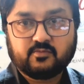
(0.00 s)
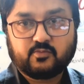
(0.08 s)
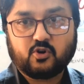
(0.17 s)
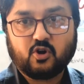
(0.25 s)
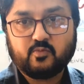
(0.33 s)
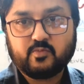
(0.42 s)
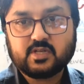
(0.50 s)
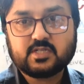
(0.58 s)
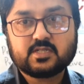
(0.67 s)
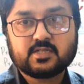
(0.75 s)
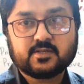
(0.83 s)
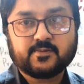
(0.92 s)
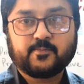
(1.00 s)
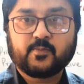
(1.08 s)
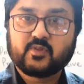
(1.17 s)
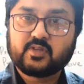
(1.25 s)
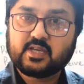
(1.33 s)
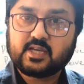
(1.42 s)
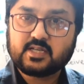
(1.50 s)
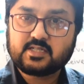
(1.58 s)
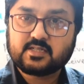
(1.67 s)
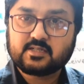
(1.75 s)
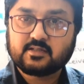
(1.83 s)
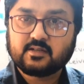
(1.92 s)
Promise?
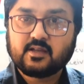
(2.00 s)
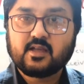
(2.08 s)
Yes?